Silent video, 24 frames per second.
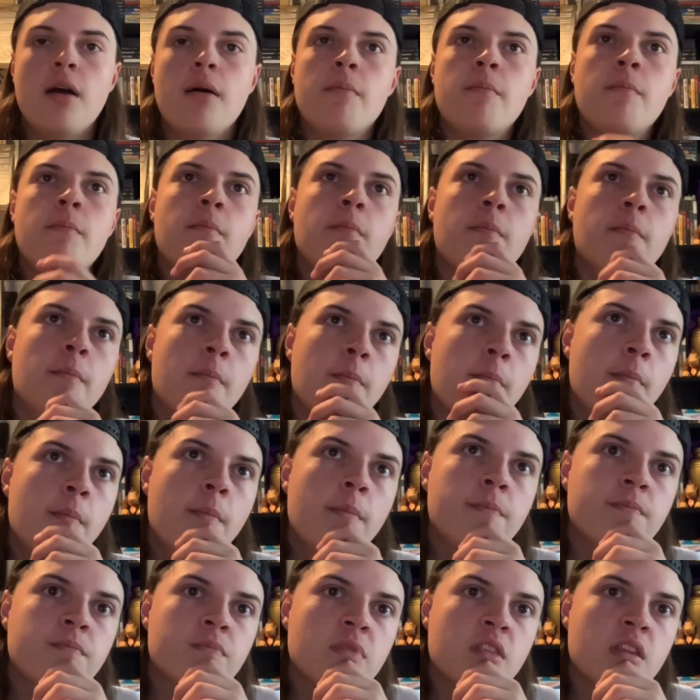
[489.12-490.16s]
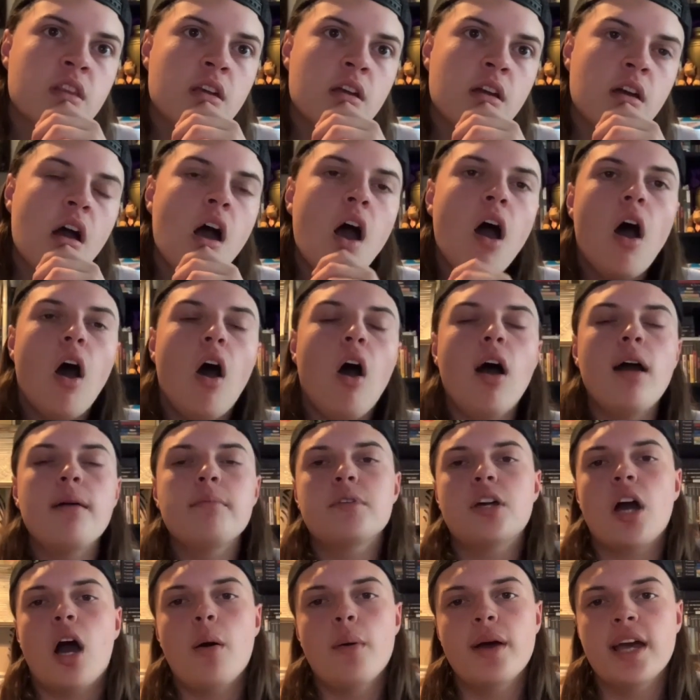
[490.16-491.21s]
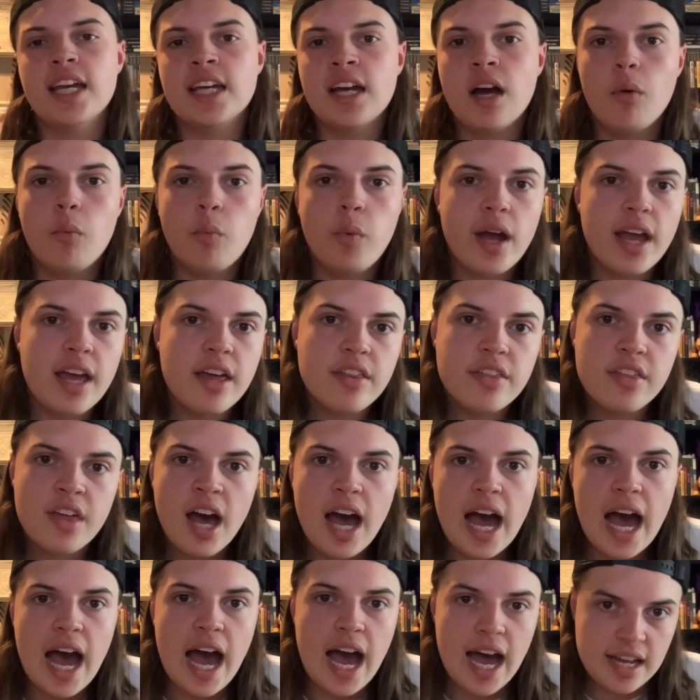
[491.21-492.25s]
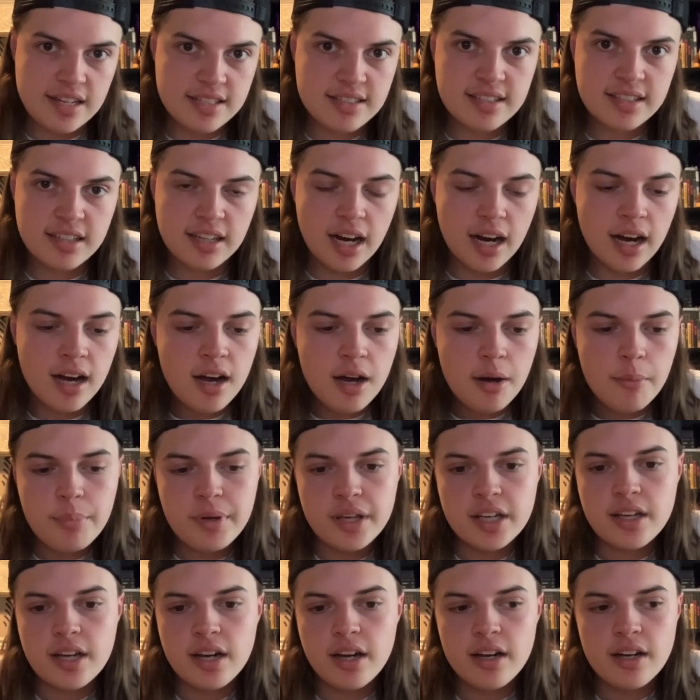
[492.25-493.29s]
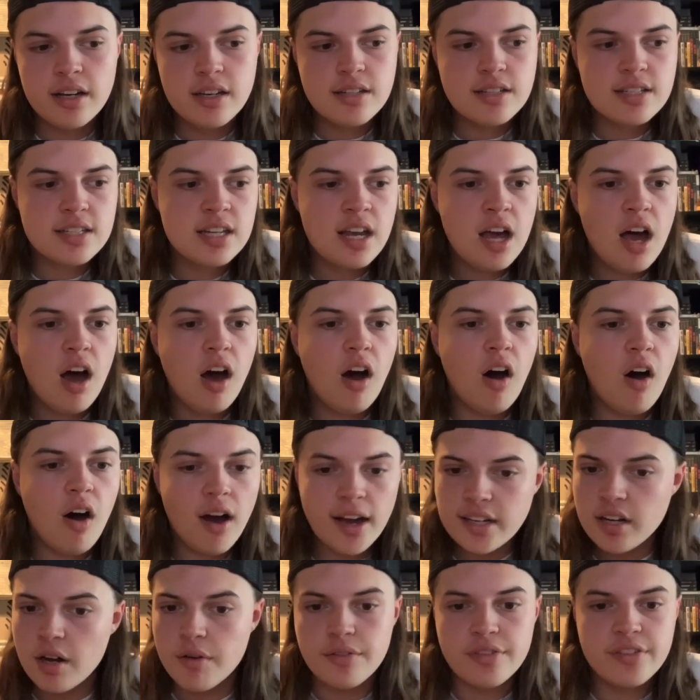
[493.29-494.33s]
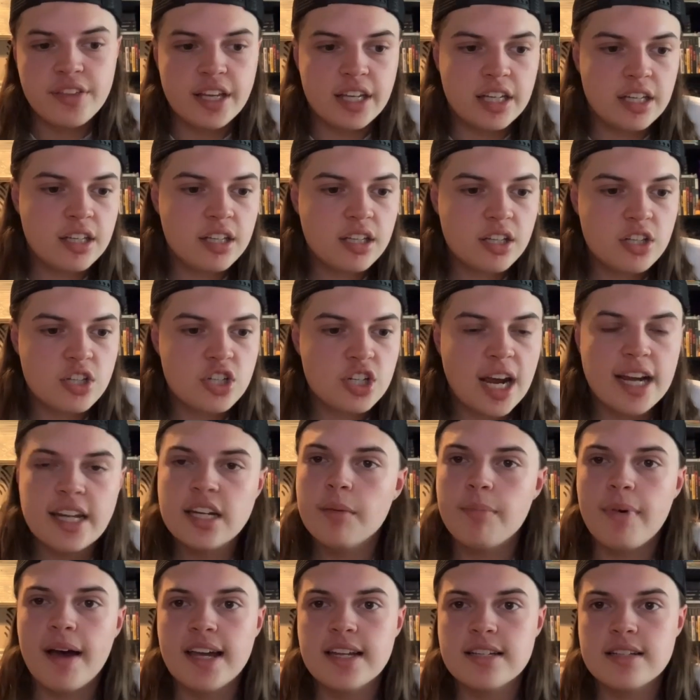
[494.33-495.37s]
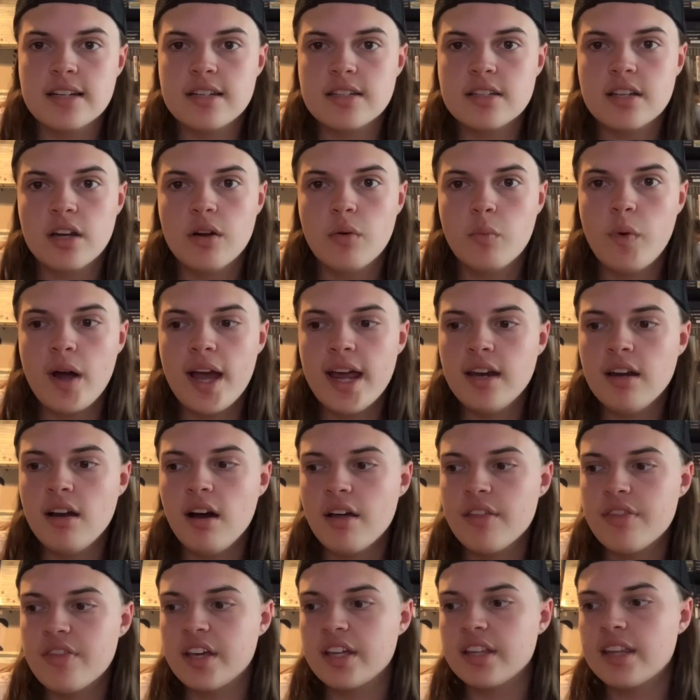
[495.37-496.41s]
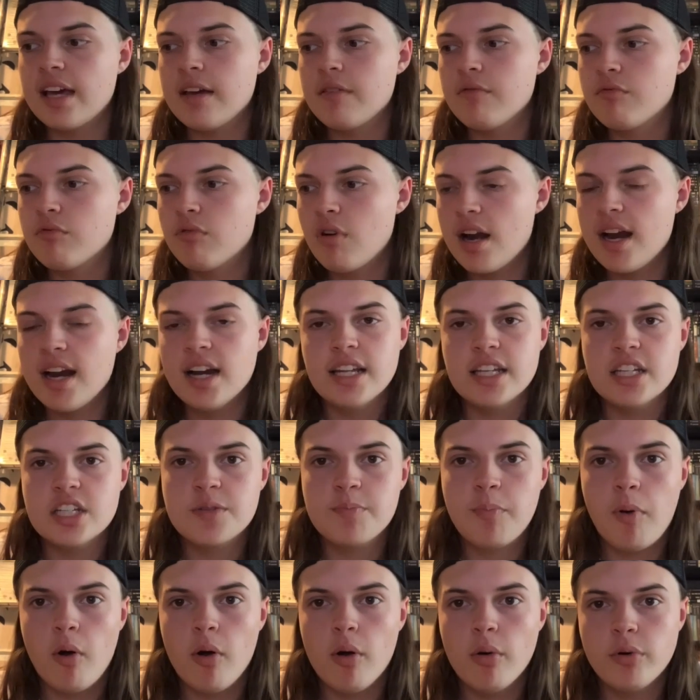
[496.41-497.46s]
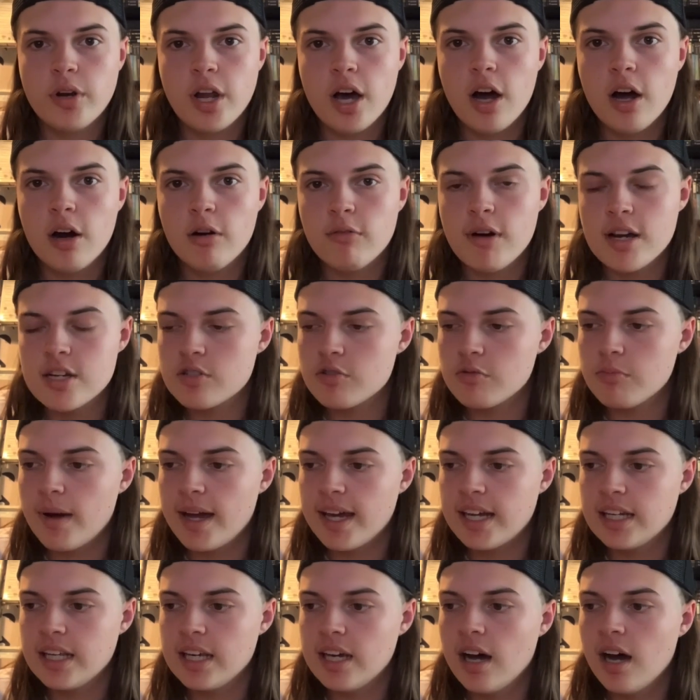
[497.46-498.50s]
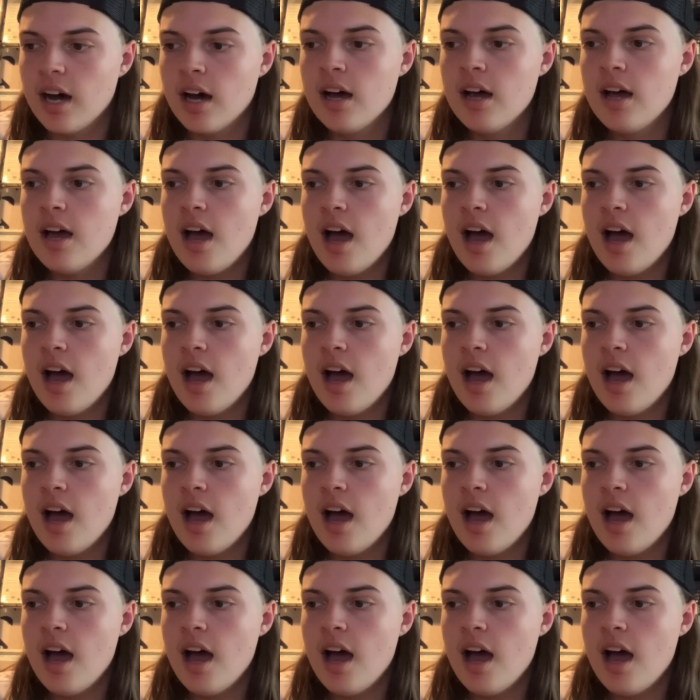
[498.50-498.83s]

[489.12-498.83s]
I'm going with Asuka, because I don't think Shayna Baszler is going to win. I think they really spoiled her at WrestleMania.